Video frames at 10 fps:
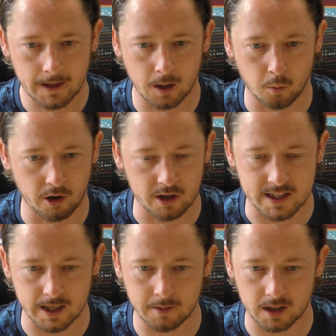we're a
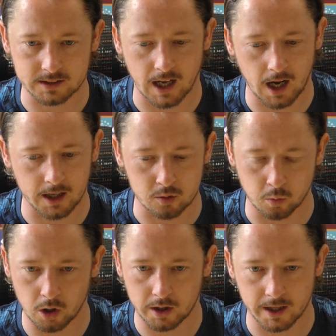team that's the hardest
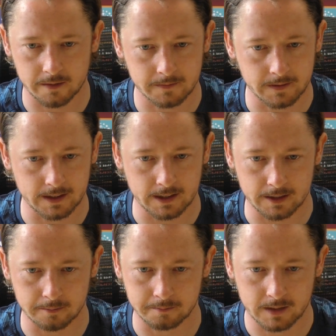working,
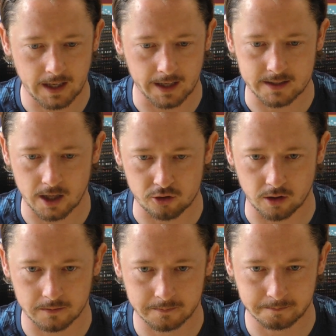etc.